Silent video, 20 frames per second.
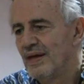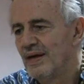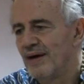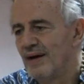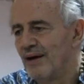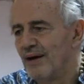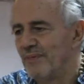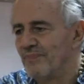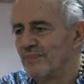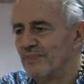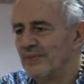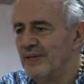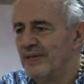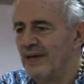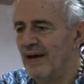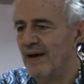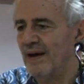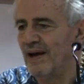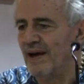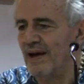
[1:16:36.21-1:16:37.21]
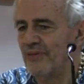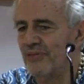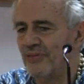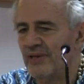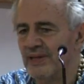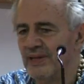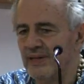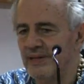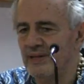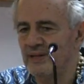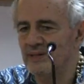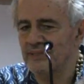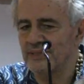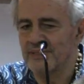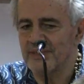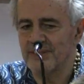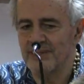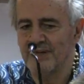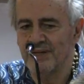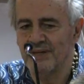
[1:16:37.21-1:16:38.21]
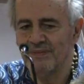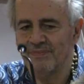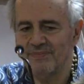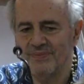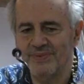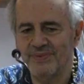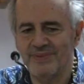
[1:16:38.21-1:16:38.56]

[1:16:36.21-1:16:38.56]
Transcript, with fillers: um, yeah, I think it's um,